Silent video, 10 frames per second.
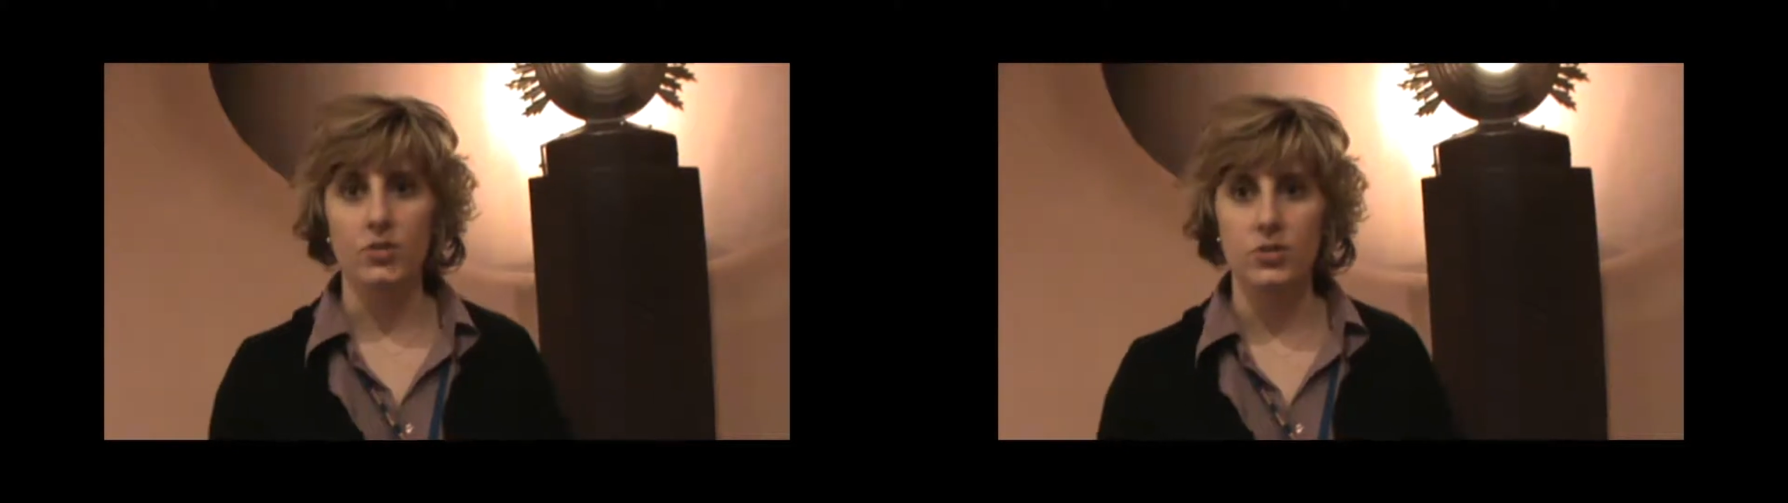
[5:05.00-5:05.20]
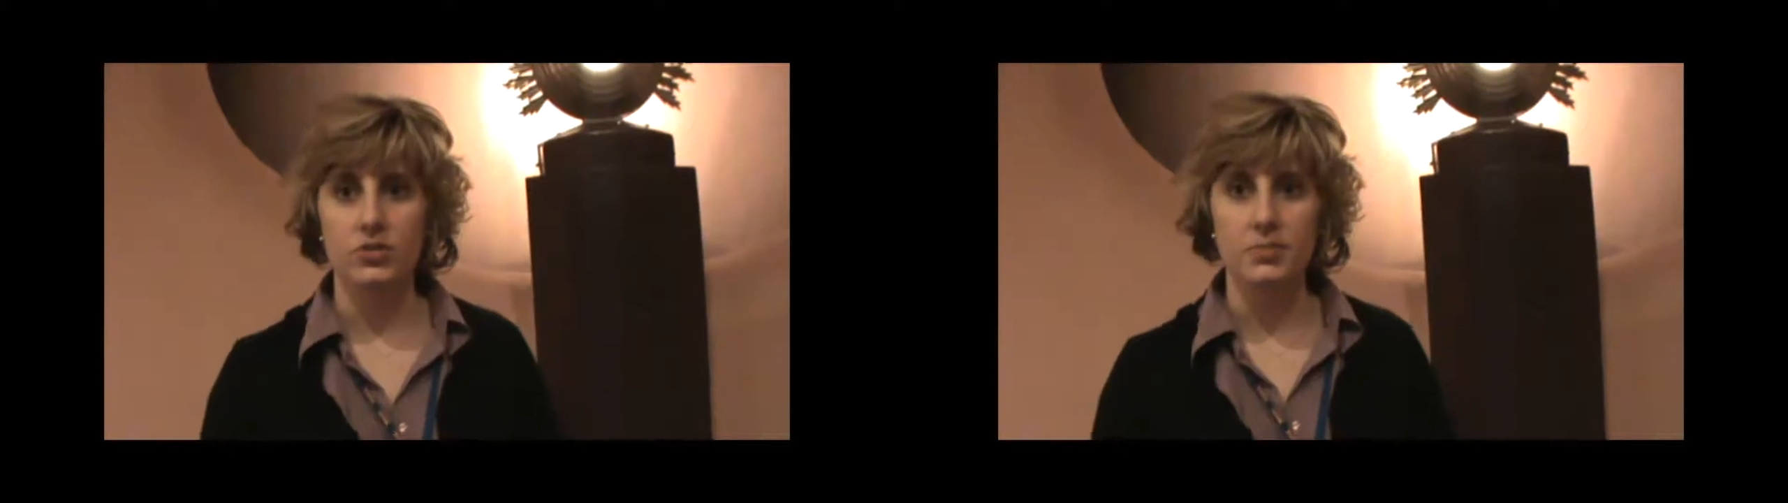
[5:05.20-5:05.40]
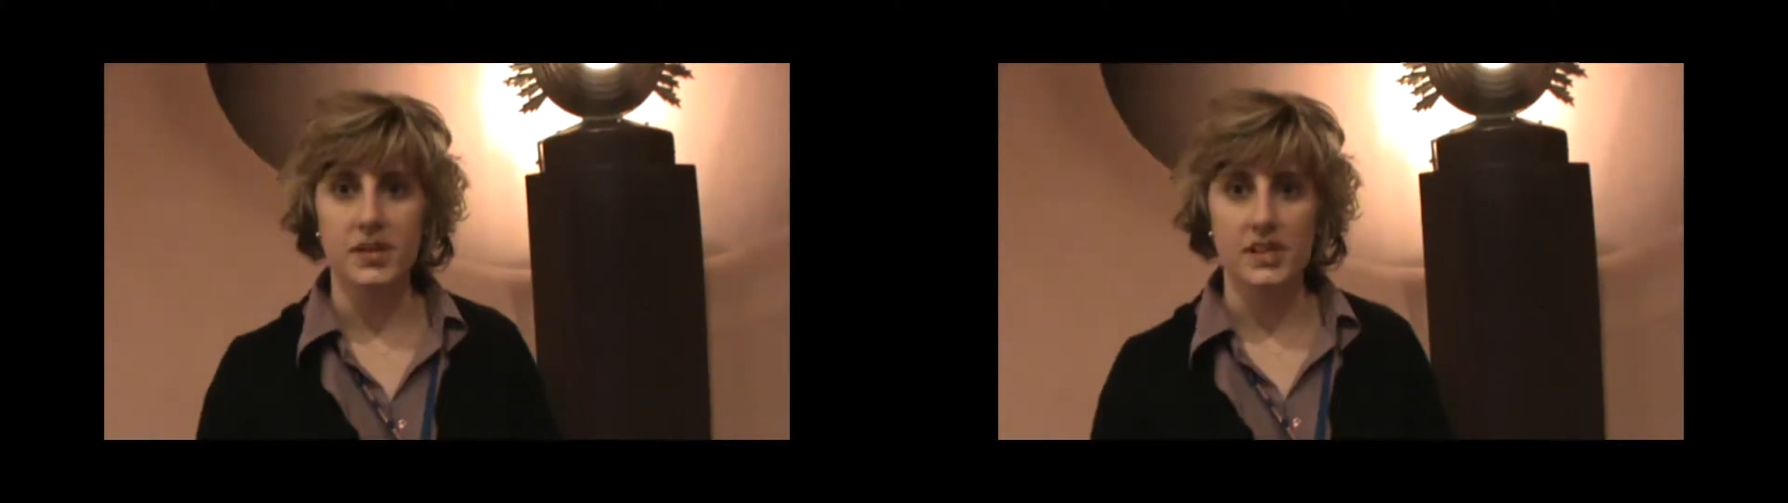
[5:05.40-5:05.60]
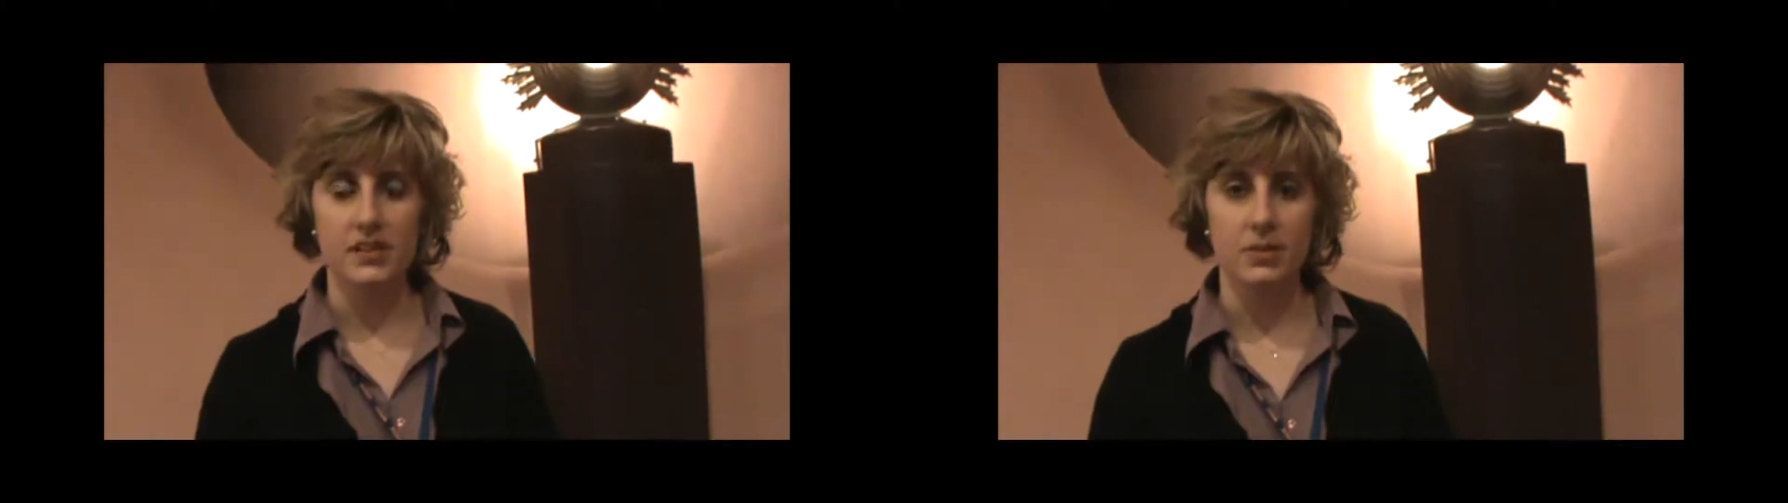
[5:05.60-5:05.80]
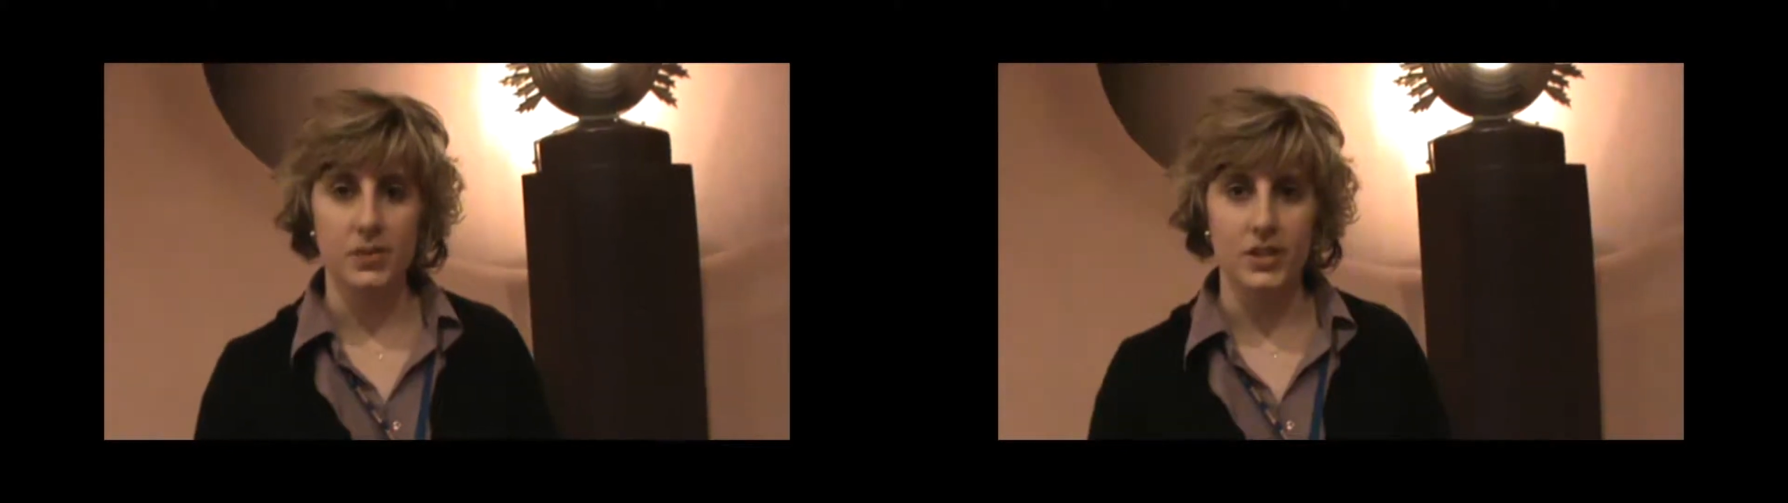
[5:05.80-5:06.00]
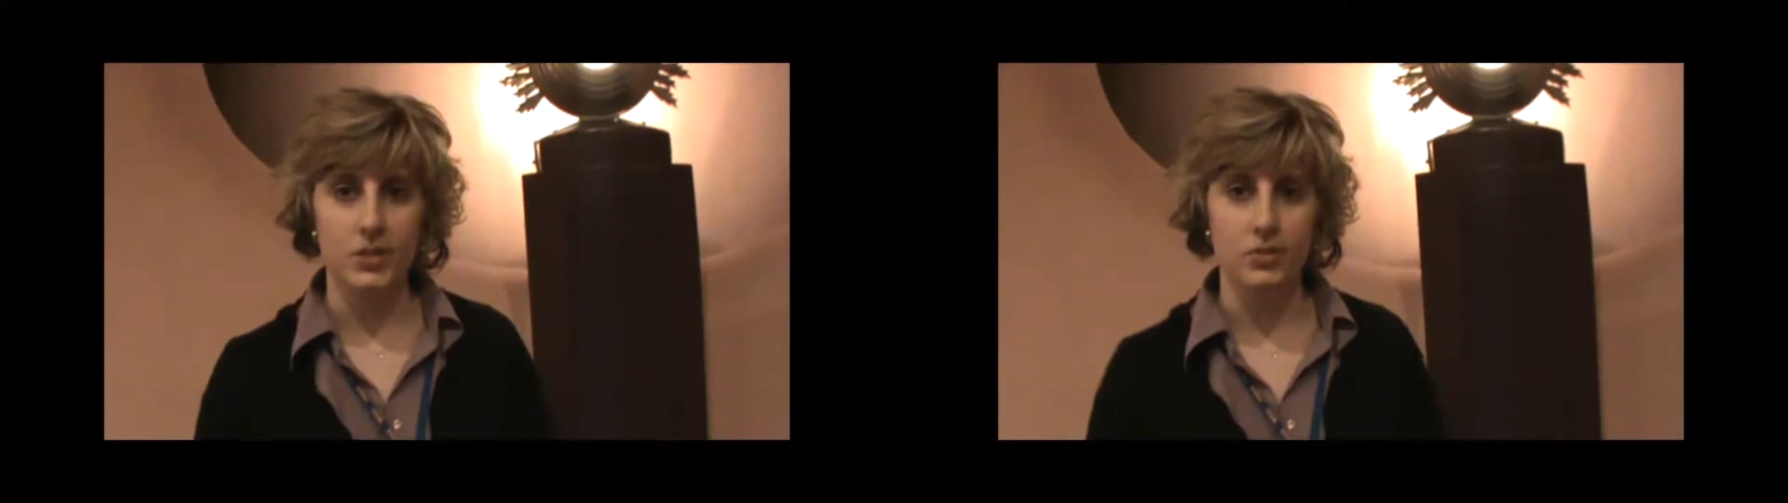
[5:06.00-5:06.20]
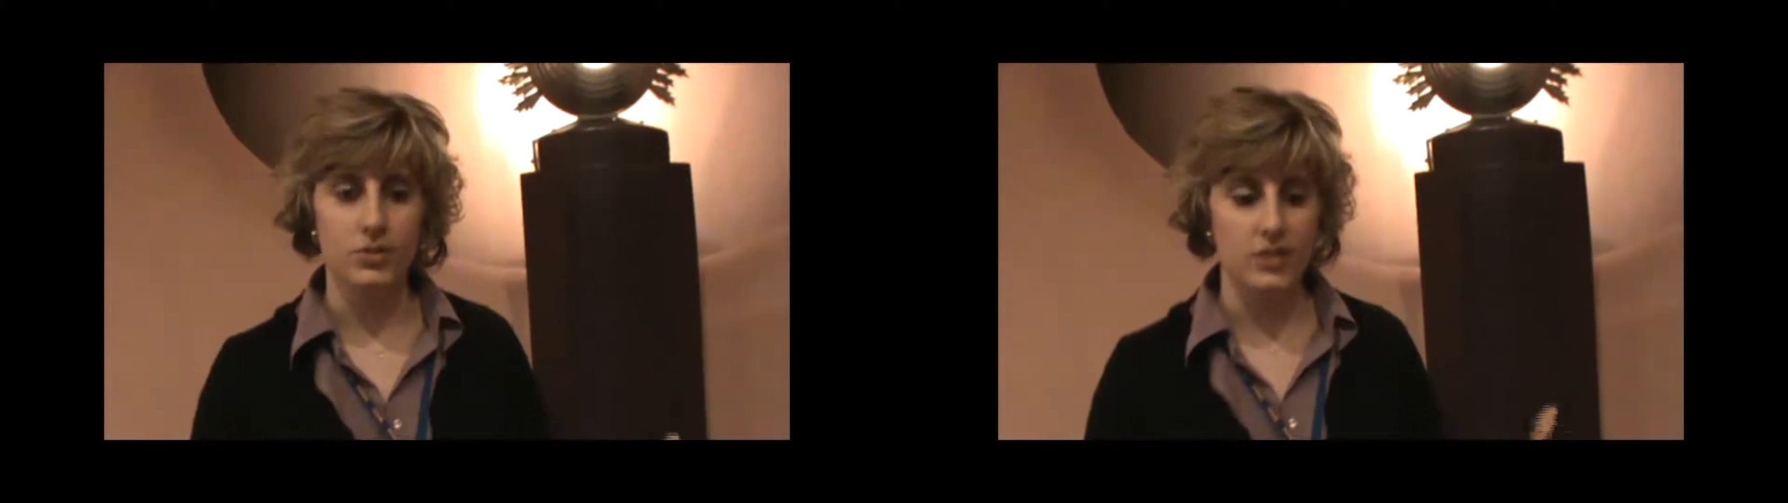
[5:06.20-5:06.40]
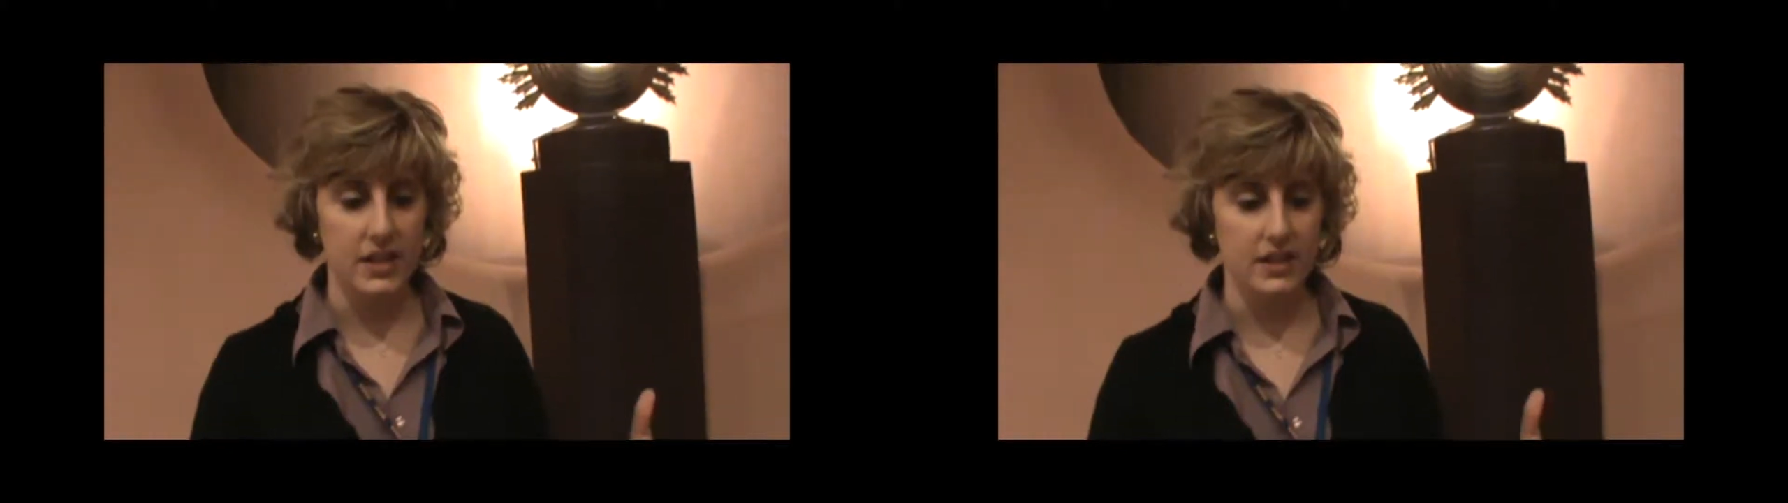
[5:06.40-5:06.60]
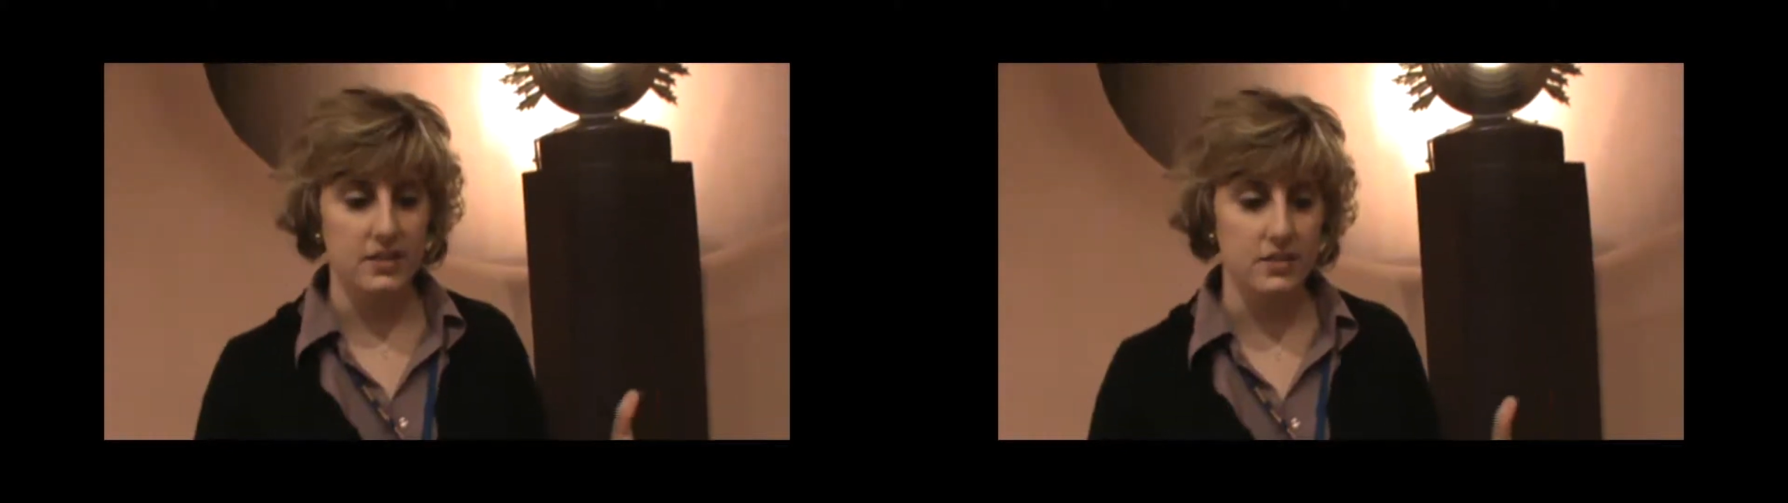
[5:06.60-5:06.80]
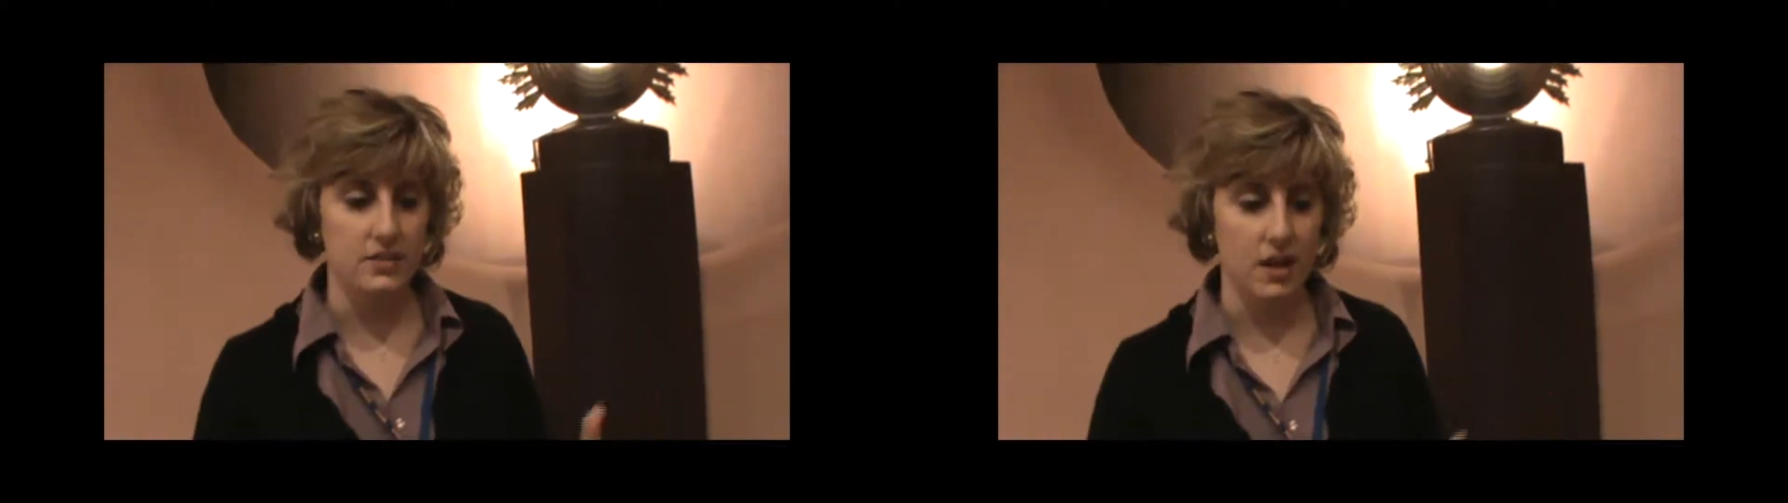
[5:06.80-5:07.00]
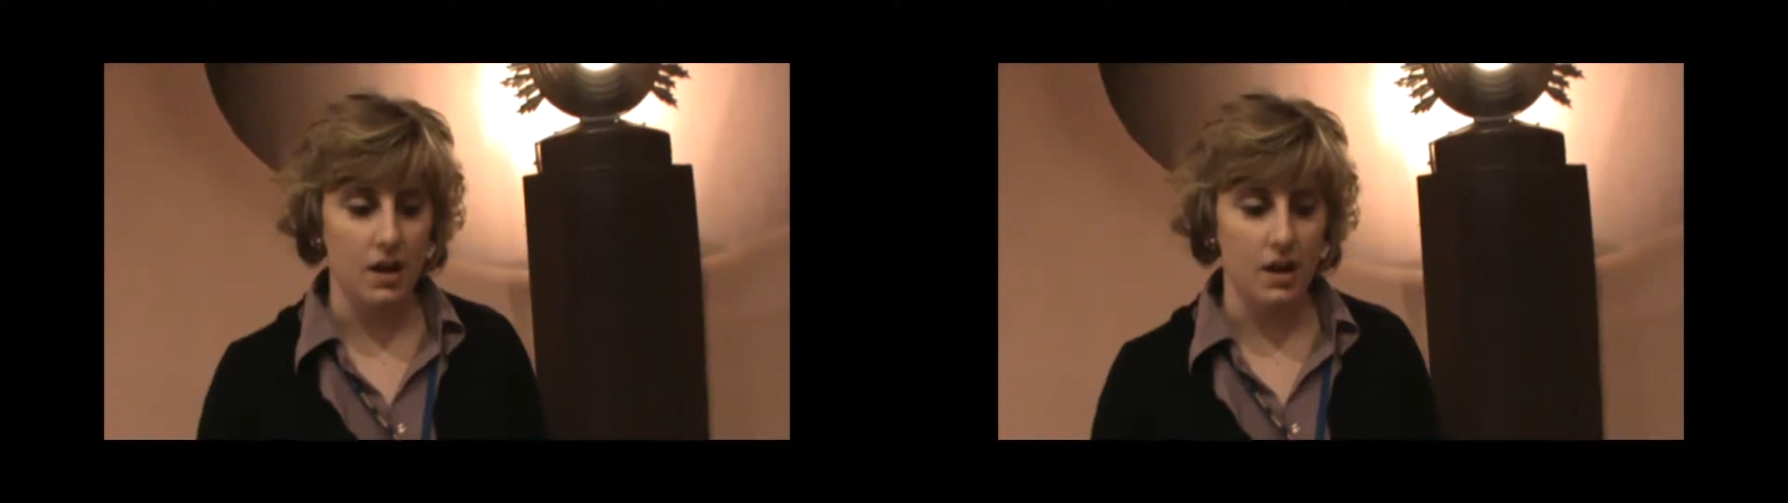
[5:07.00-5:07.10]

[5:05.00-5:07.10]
although the media that we use is